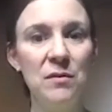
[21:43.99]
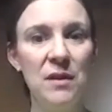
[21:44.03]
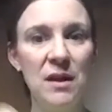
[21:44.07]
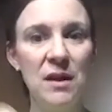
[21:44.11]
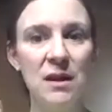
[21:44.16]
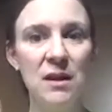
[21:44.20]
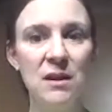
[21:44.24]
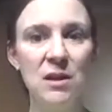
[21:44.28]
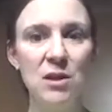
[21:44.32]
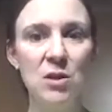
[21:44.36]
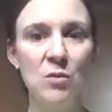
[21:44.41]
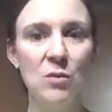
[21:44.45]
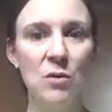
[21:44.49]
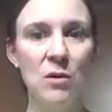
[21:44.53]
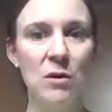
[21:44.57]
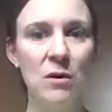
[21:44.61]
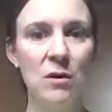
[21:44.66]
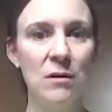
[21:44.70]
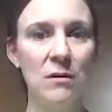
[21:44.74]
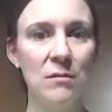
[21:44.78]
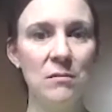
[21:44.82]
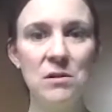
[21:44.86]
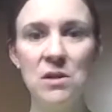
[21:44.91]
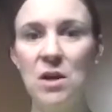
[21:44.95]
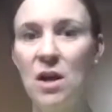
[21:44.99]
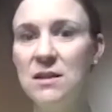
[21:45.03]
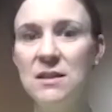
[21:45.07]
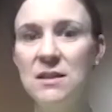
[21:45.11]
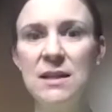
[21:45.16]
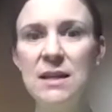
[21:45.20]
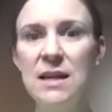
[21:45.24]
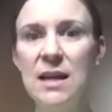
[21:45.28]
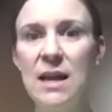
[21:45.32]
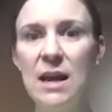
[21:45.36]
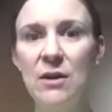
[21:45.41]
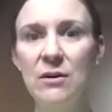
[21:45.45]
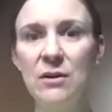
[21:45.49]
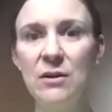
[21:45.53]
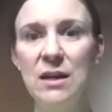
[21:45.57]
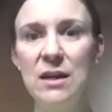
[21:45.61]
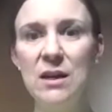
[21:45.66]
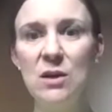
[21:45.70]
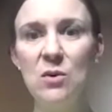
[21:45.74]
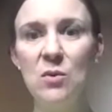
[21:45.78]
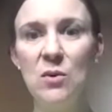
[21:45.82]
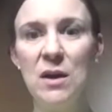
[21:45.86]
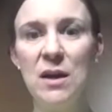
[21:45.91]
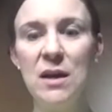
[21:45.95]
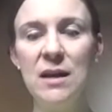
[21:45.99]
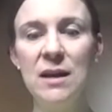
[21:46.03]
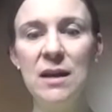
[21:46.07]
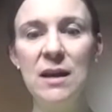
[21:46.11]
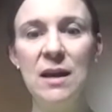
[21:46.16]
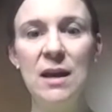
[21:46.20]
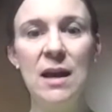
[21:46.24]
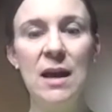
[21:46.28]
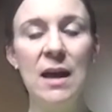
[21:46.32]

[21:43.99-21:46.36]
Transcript: that you are tossing out anyway.